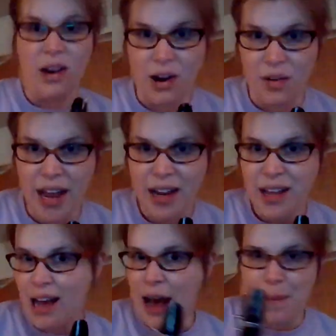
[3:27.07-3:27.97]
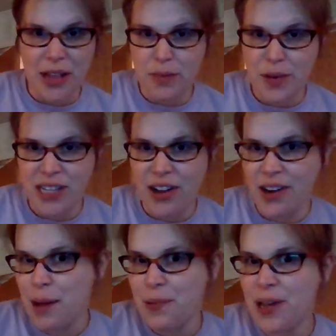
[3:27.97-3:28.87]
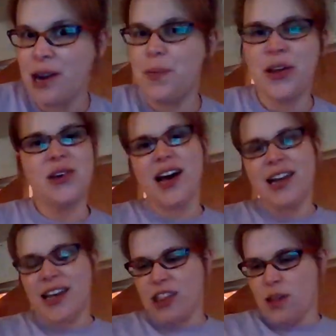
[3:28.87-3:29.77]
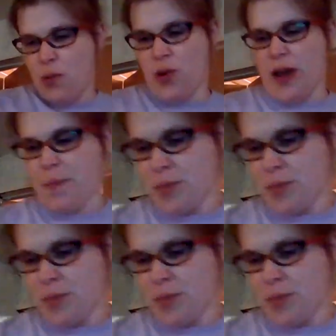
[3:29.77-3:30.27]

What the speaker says: All right, I'm not the best clarinet player, but you kind of get the point.